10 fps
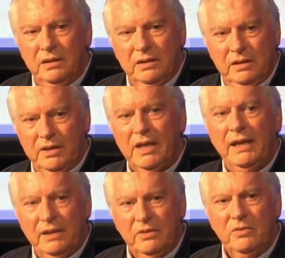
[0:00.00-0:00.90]
the
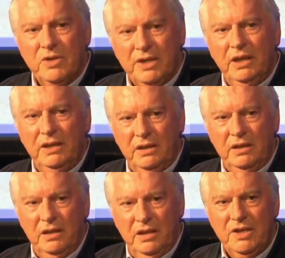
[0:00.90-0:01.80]
technical side
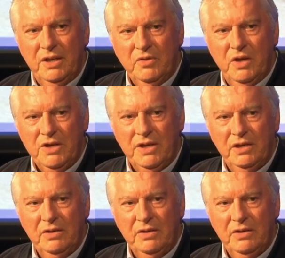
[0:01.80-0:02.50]
is interesting